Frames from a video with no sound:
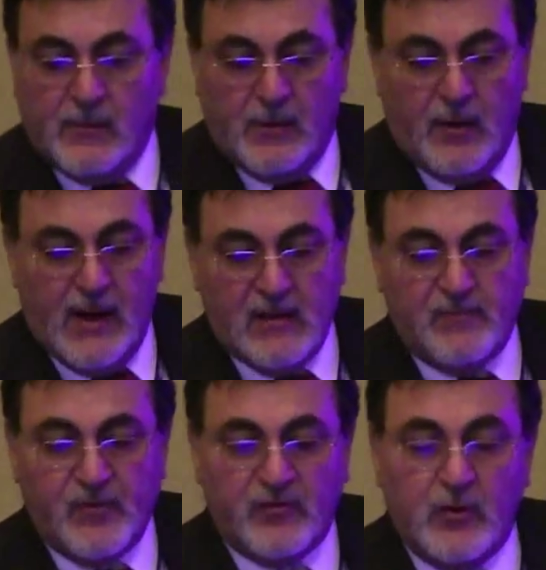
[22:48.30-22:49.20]
All
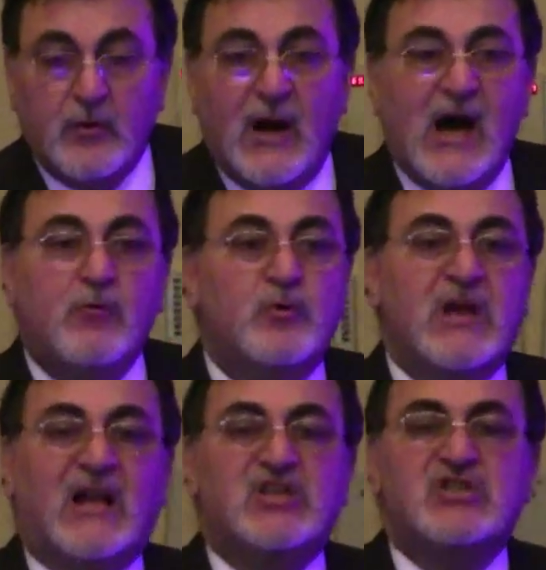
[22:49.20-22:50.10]
right, so how we
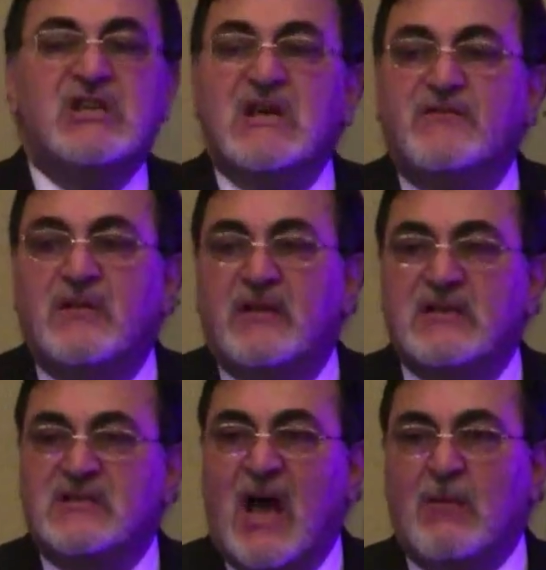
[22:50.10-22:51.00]
achieved this
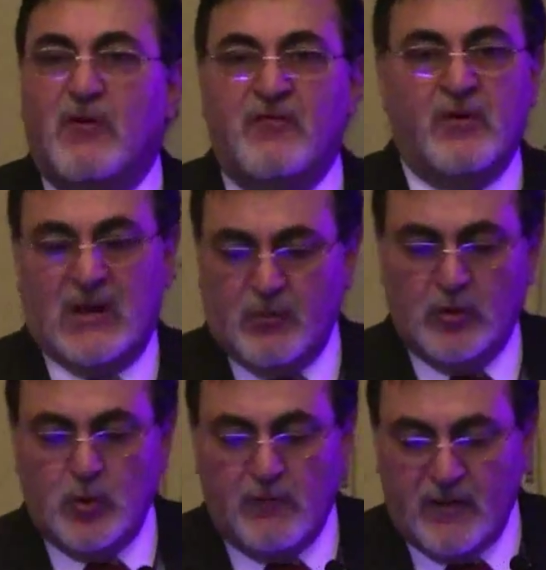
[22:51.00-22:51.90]
type of model, I'm going to
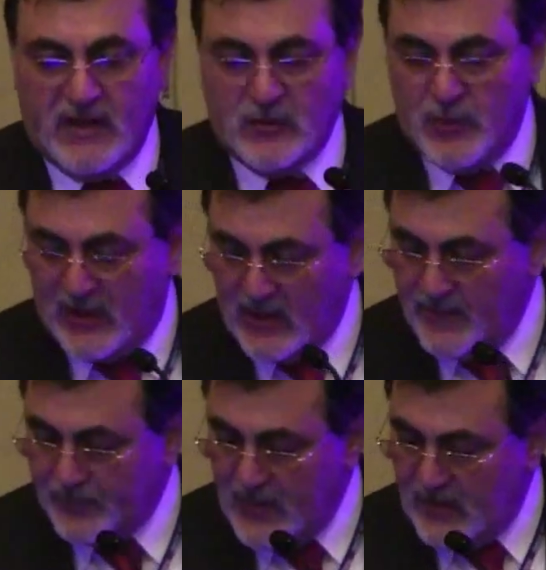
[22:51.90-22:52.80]
go over that quickly.
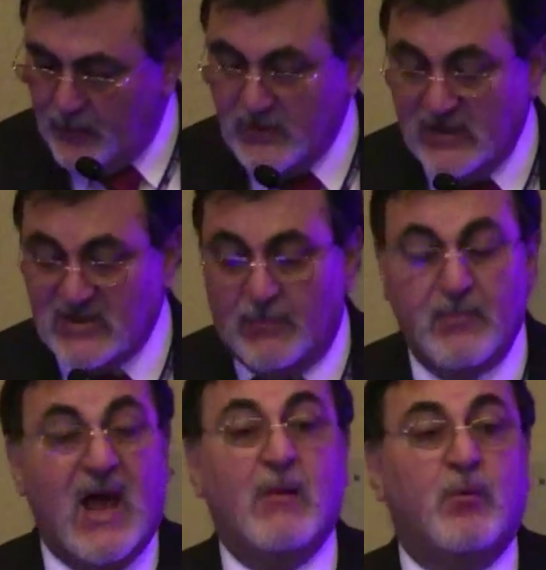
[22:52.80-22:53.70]
We did some
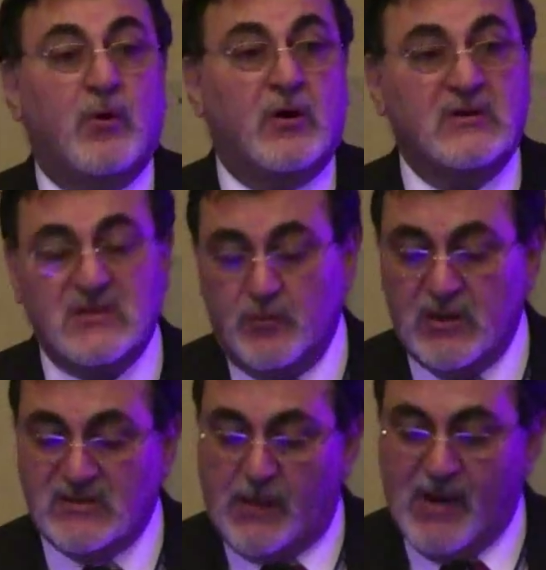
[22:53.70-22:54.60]
lab works, we did
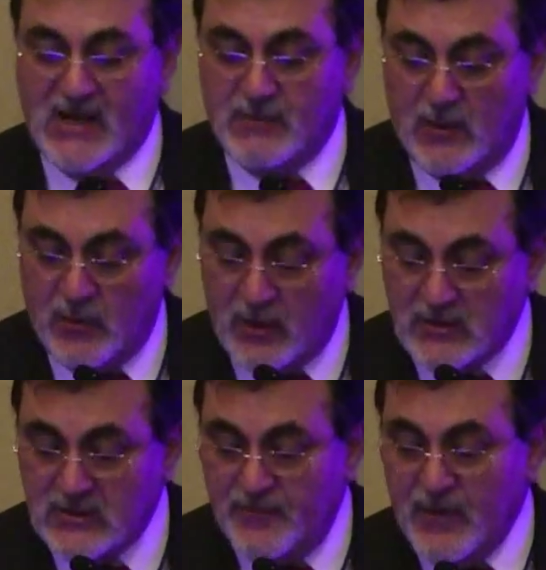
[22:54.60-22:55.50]
some animal
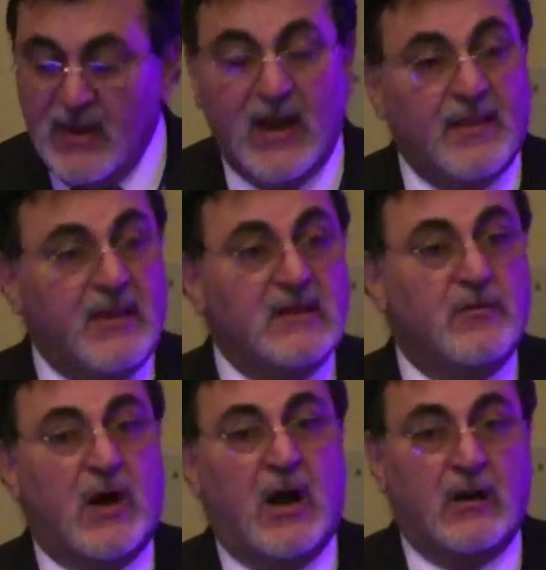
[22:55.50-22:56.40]
works, and then
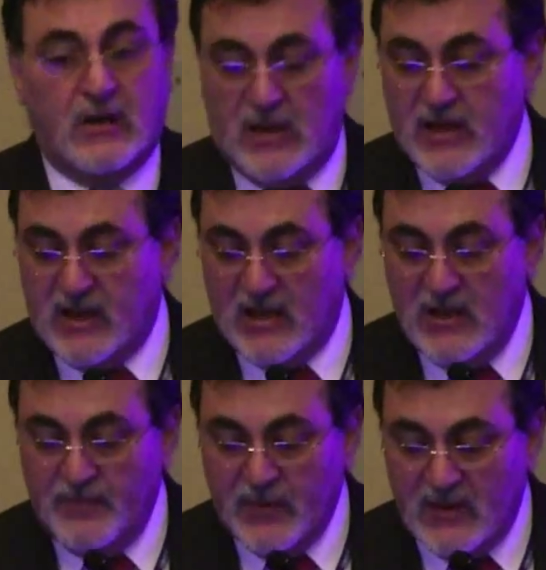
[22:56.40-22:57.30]
our clinical
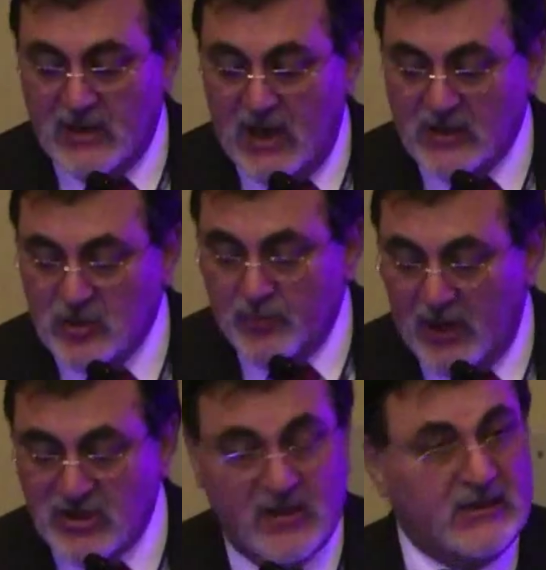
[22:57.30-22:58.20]

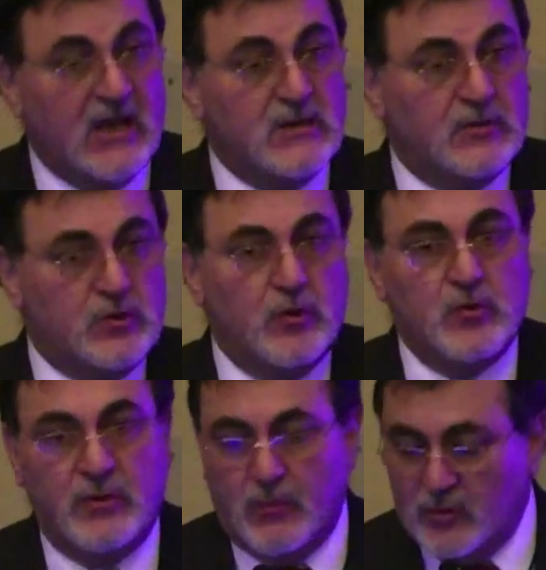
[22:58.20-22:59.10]
simulation that I showed you,
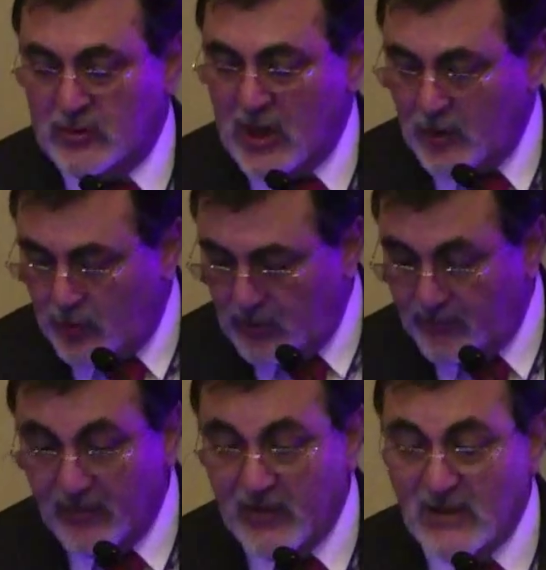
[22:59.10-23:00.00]
the Monte Carlo, all of the
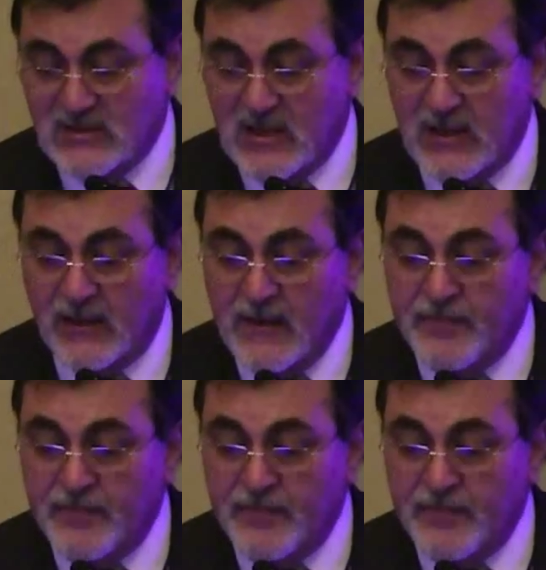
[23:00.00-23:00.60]
things here.